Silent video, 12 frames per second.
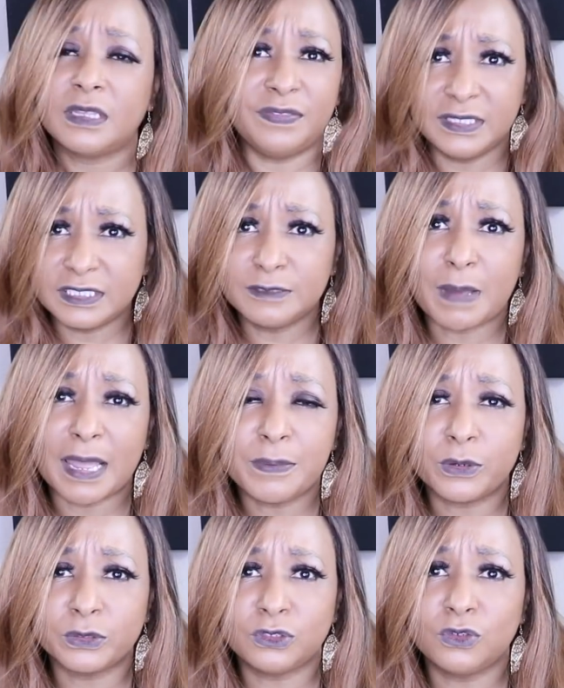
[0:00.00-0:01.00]
this is my
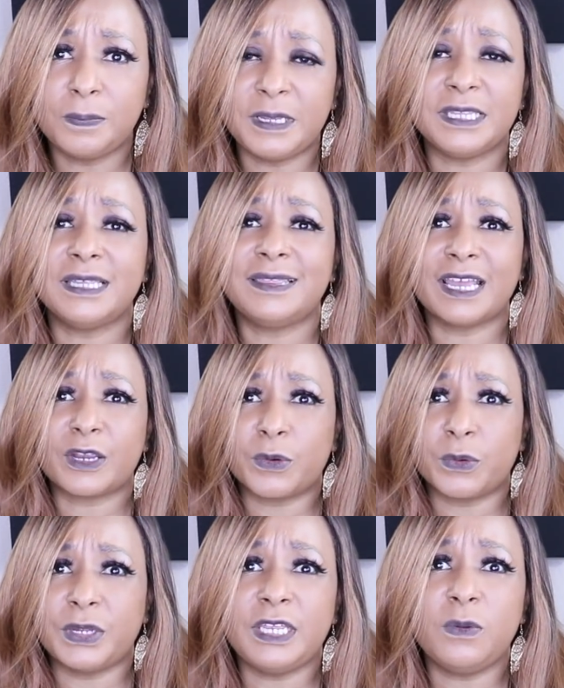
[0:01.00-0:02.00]
personal opinion that
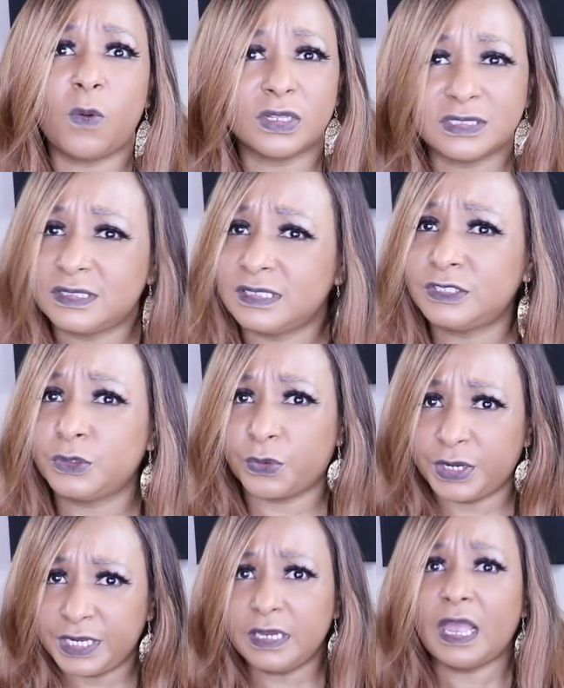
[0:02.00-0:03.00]
Karine wants this
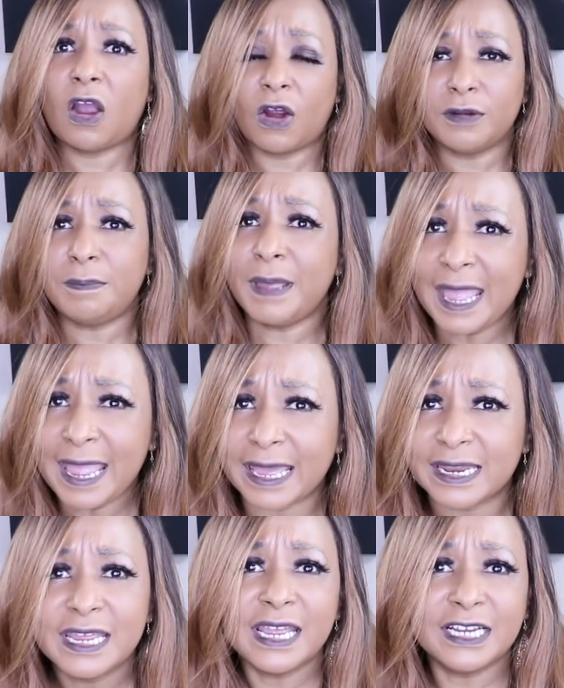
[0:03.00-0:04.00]
green card
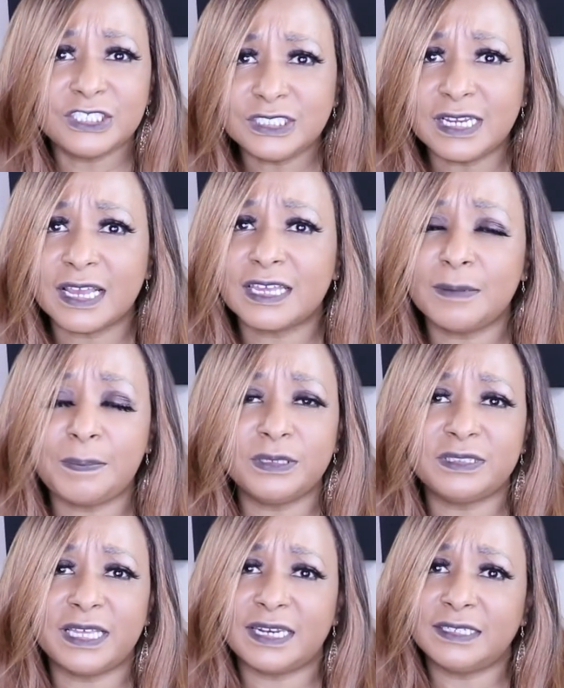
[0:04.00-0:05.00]
bad, and she's not going to
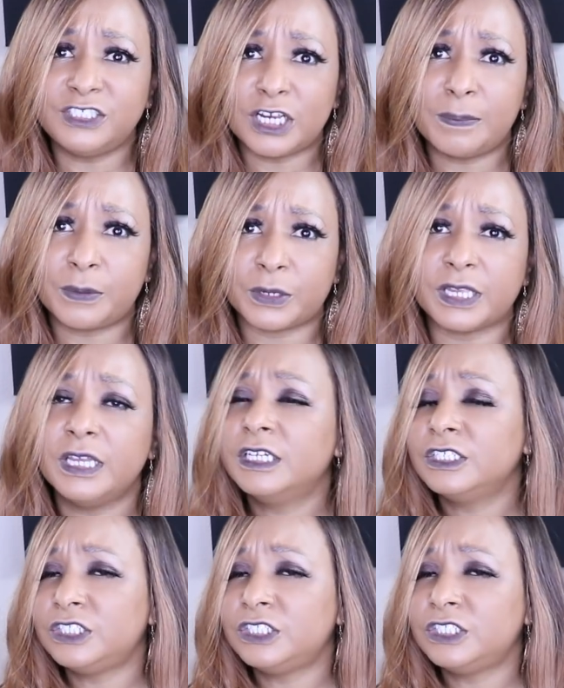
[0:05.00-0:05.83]
put that in jeopardy.